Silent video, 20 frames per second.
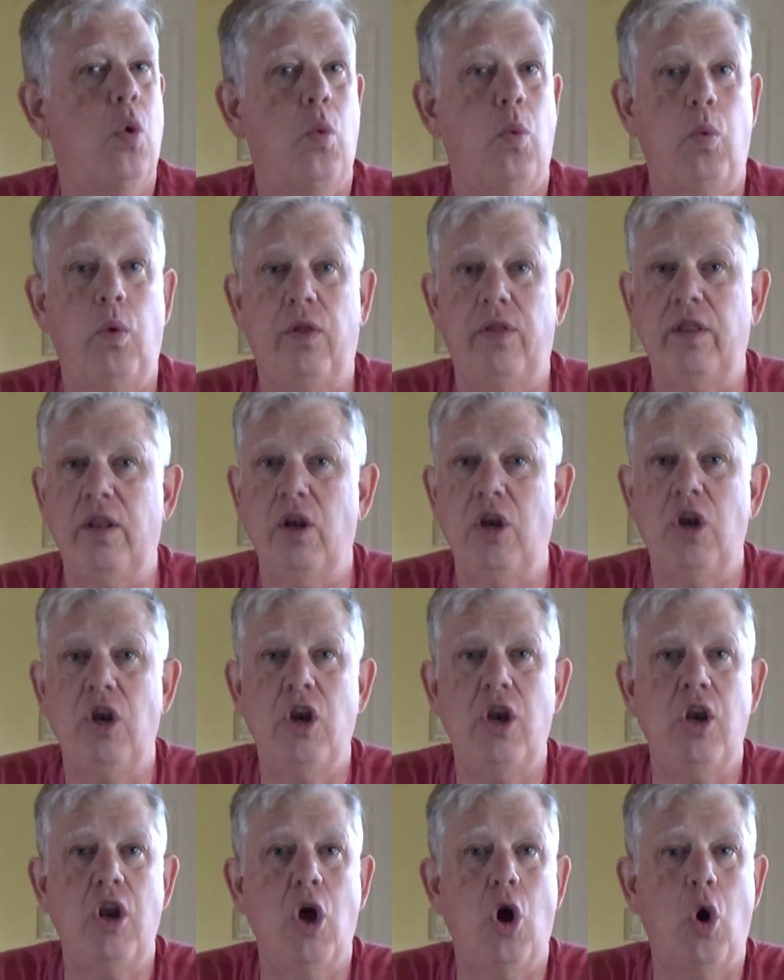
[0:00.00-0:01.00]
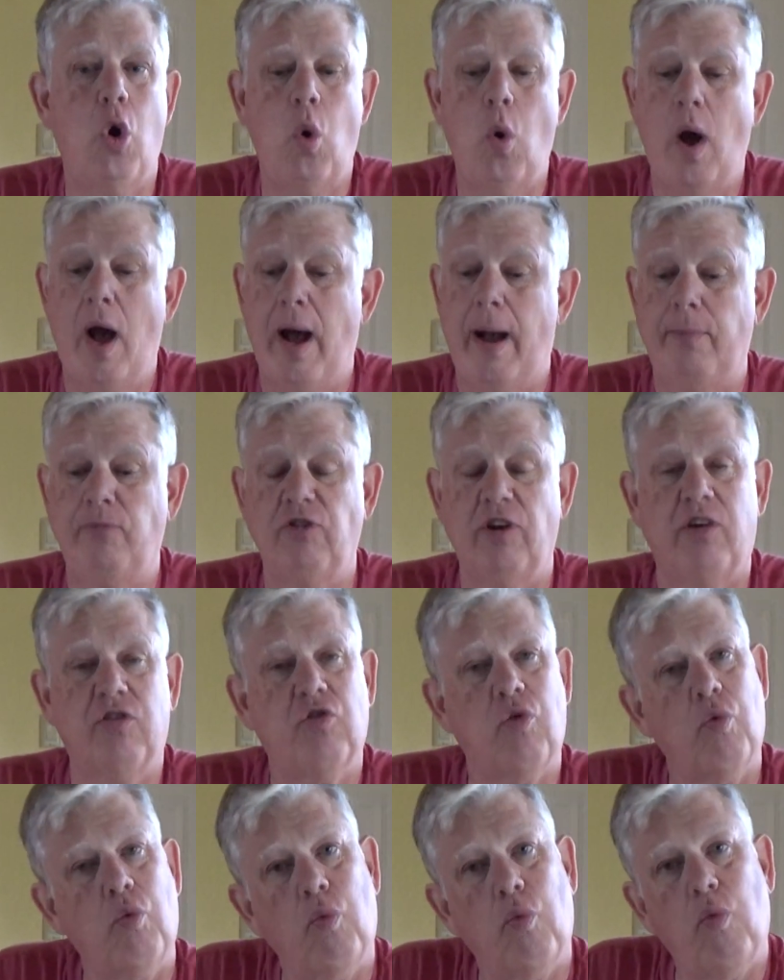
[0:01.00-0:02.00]
with no
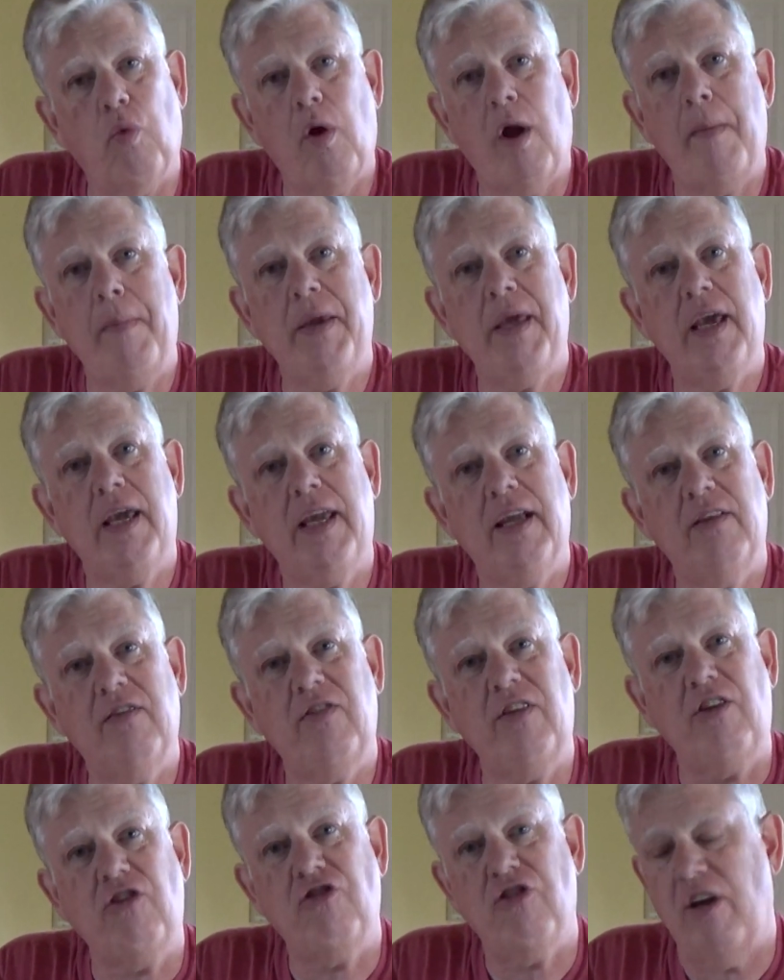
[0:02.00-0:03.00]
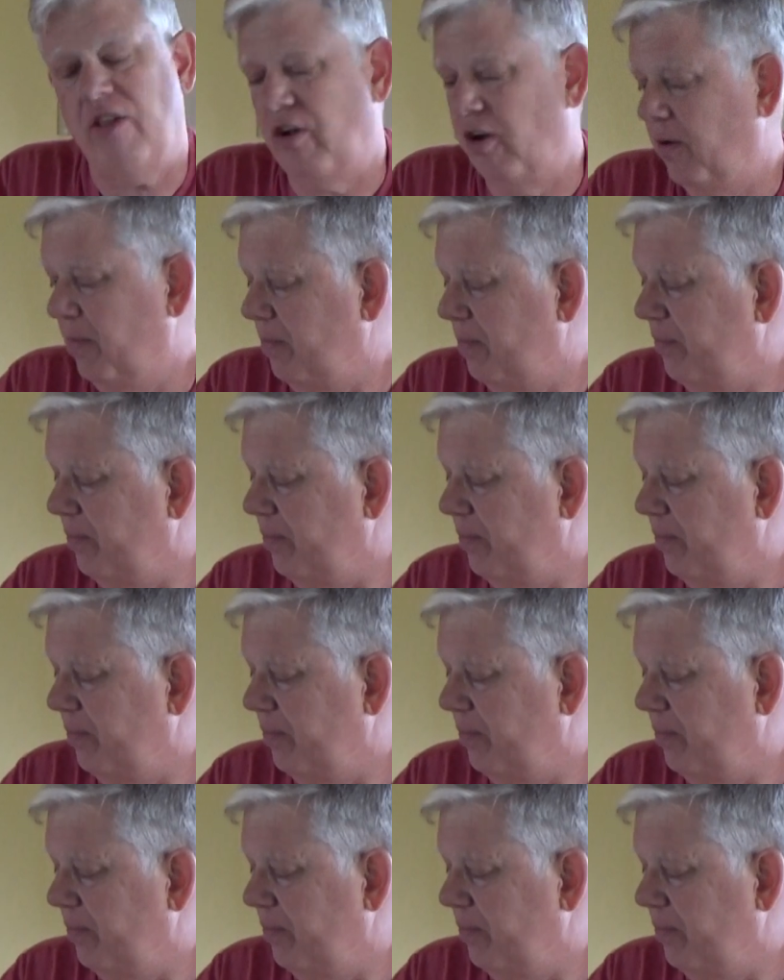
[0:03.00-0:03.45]
objects rubbing against each other.